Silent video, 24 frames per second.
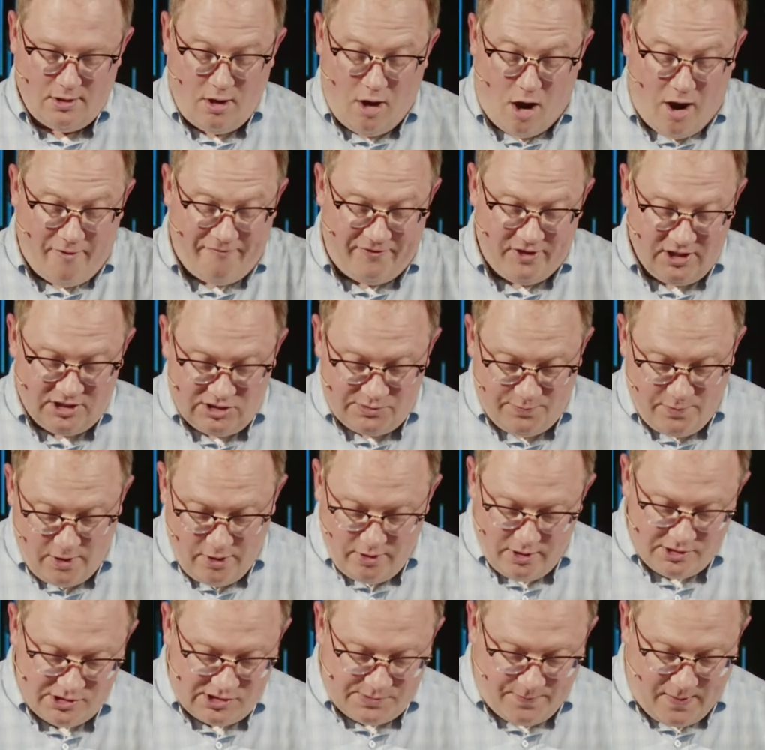often
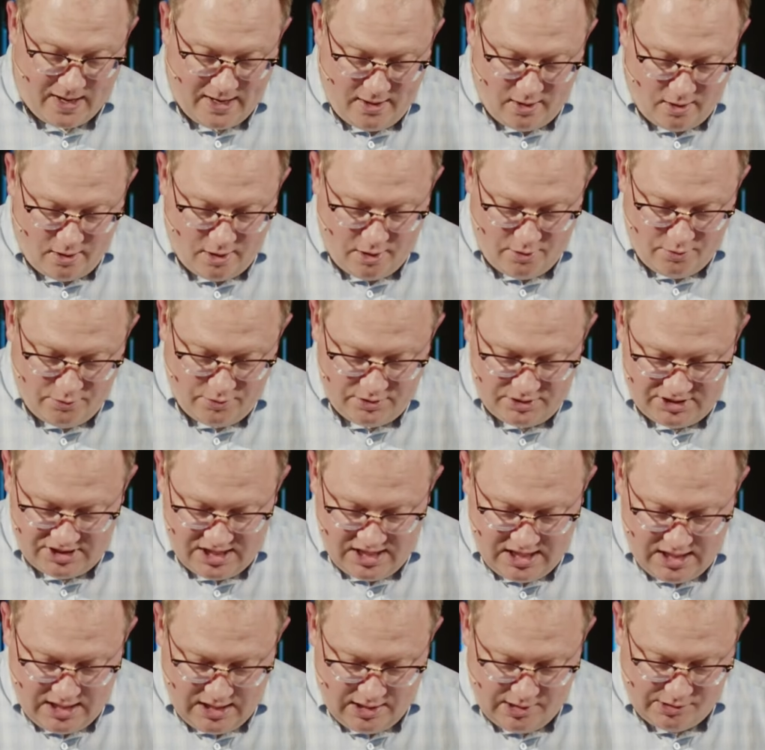experienced by our own
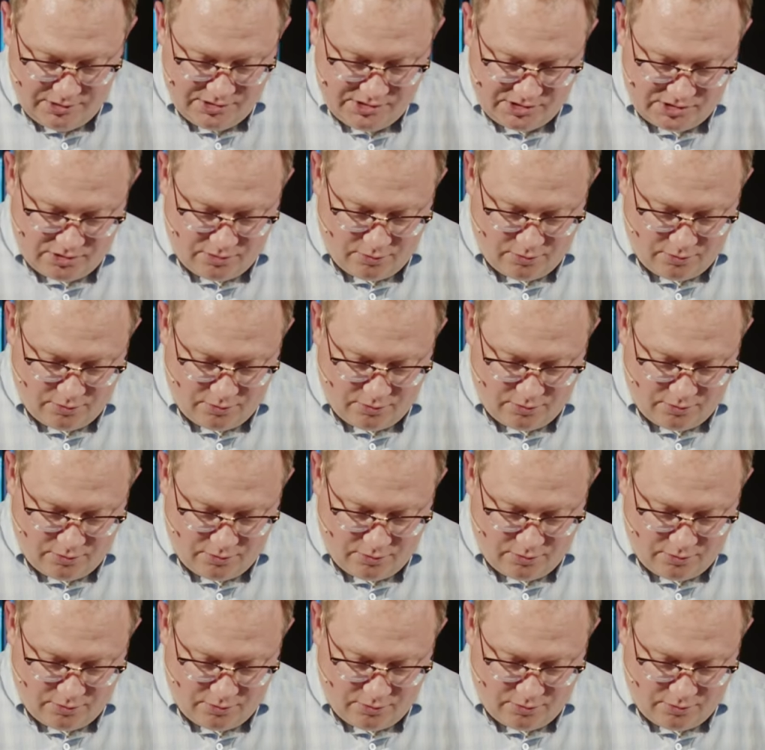teens